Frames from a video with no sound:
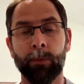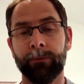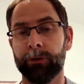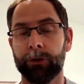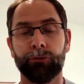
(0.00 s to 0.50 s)
we've
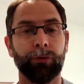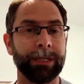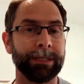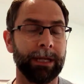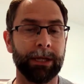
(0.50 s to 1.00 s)
got a
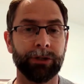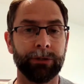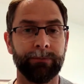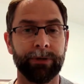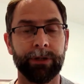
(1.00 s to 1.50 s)
great selection
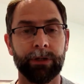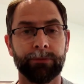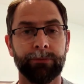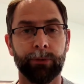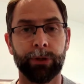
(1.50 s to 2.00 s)
of videos
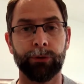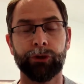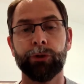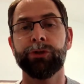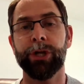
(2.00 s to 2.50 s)
for you.
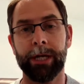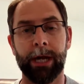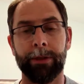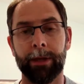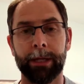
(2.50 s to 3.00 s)
Do check
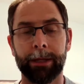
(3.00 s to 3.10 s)
out the link.